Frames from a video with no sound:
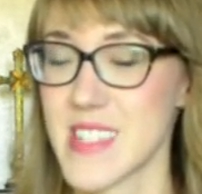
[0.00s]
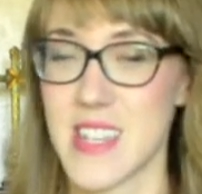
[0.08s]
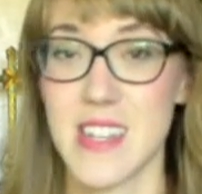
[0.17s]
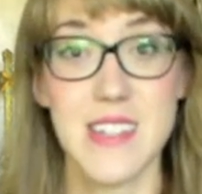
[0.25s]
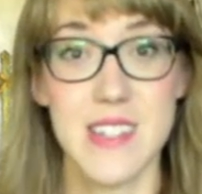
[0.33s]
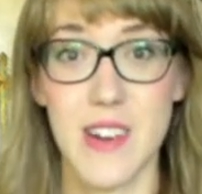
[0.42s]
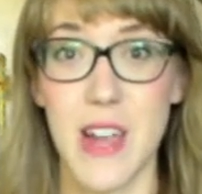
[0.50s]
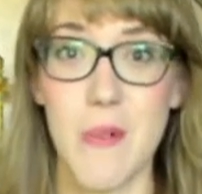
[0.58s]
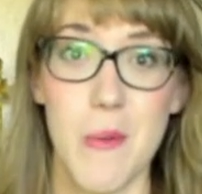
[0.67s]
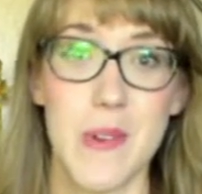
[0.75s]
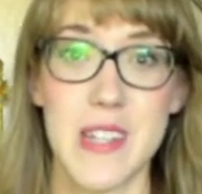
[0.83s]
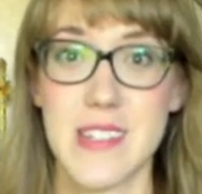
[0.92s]
Instagram,
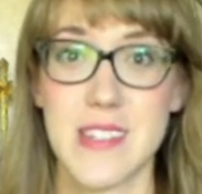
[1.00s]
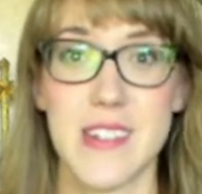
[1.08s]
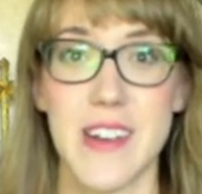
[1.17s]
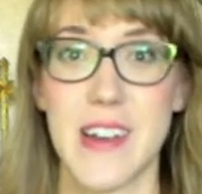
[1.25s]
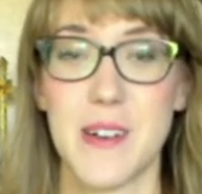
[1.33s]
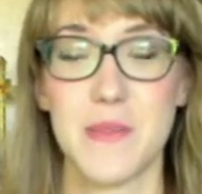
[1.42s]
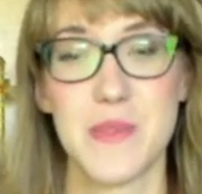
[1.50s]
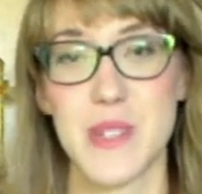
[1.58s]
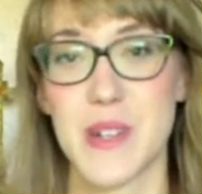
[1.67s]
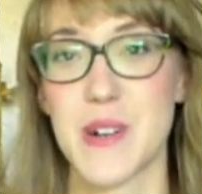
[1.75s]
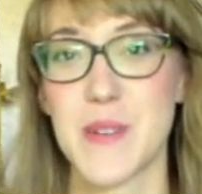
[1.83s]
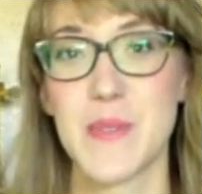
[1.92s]
I'm on Instagram,
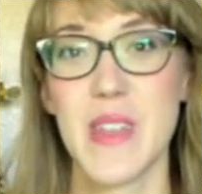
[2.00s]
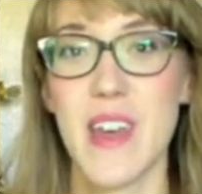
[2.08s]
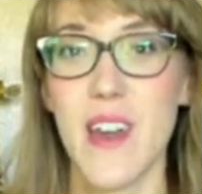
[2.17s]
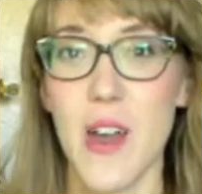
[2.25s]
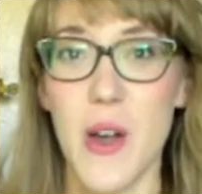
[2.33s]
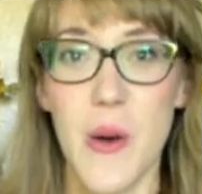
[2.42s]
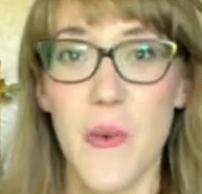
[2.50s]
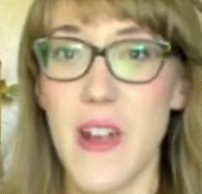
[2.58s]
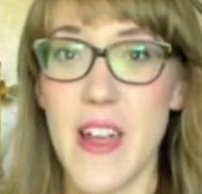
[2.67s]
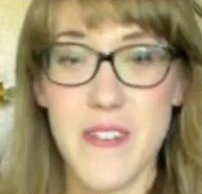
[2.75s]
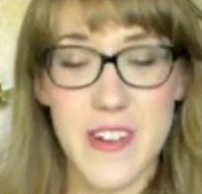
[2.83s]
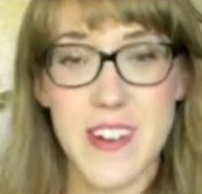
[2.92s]
so
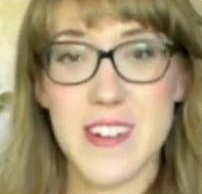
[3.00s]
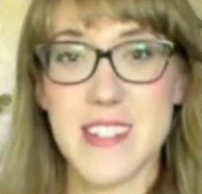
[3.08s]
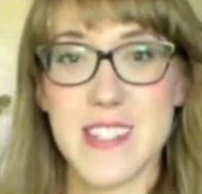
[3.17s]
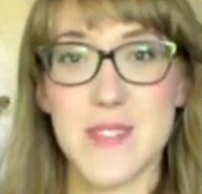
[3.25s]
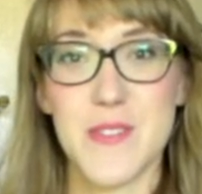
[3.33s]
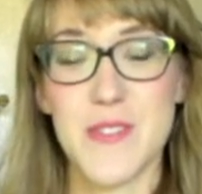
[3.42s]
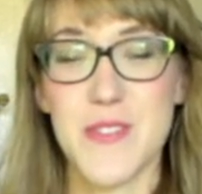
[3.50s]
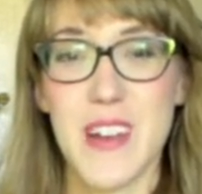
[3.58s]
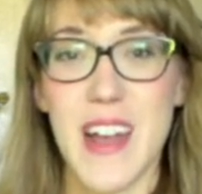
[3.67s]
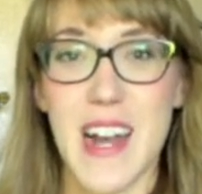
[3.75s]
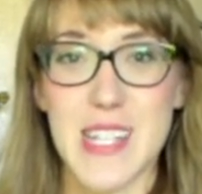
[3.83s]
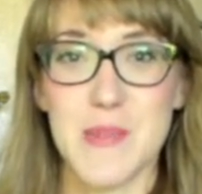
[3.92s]
wherever, just feel free
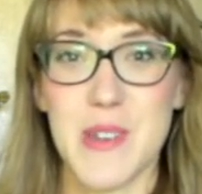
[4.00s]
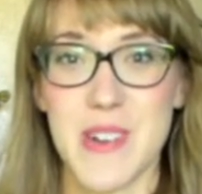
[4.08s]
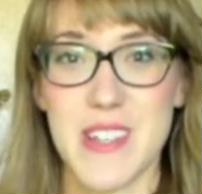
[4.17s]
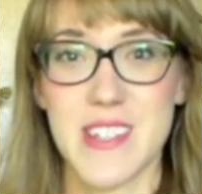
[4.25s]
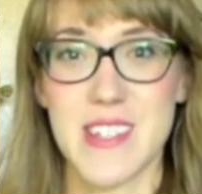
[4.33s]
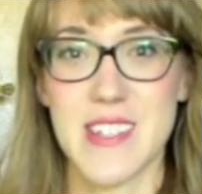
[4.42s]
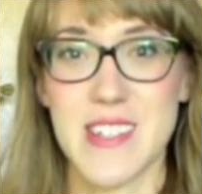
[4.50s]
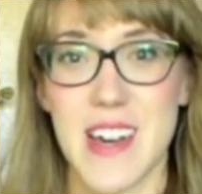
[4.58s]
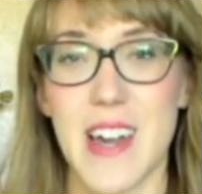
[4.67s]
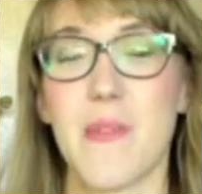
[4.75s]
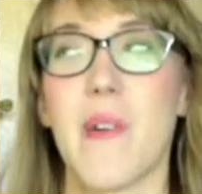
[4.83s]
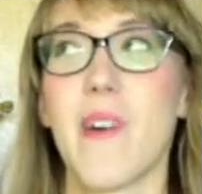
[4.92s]
to ask me questions.
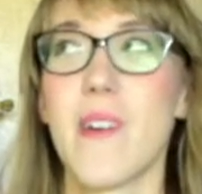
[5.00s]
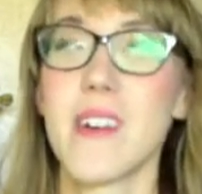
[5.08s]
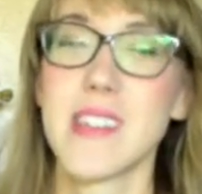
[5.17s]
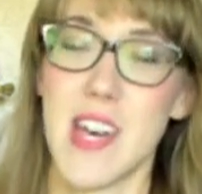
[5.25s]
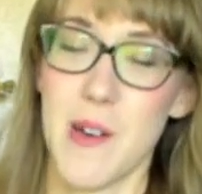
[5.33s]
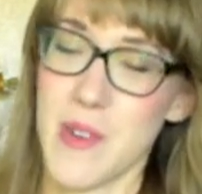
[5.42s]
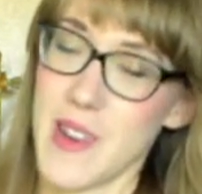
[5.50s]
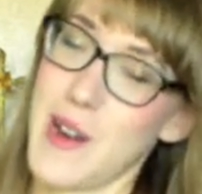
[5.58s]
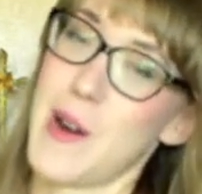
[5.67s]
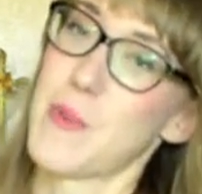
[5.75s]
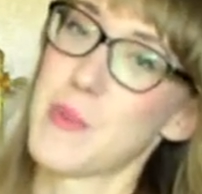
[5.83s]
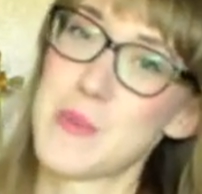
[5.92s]
I am always happy to
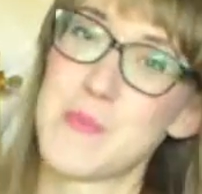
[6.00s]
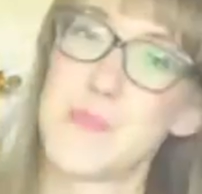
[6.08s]
help.